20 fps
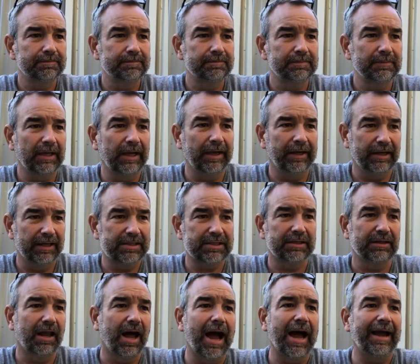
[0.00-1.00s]
And it's
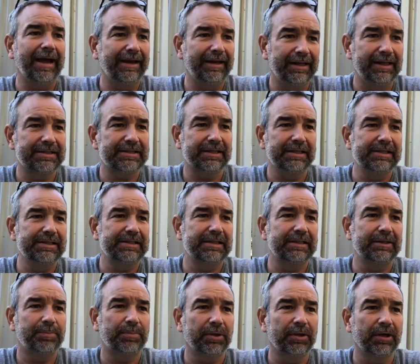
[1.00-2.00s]
light, it's easy
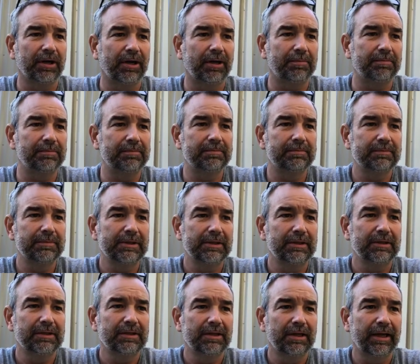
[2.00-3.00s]
to put up,
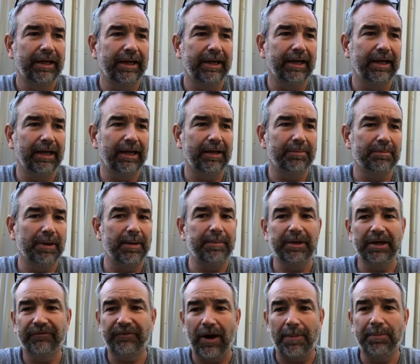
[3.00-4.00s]
and
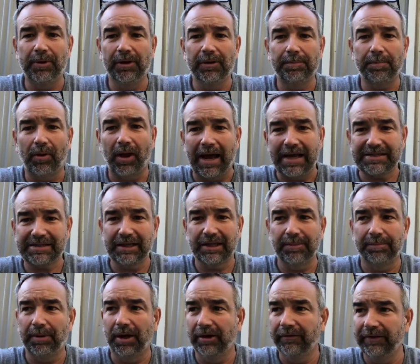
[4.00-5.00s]
maybe if I put plastic
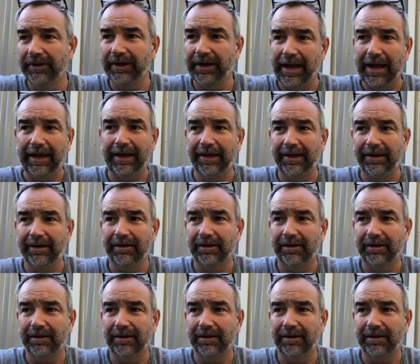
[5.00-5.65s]
above it and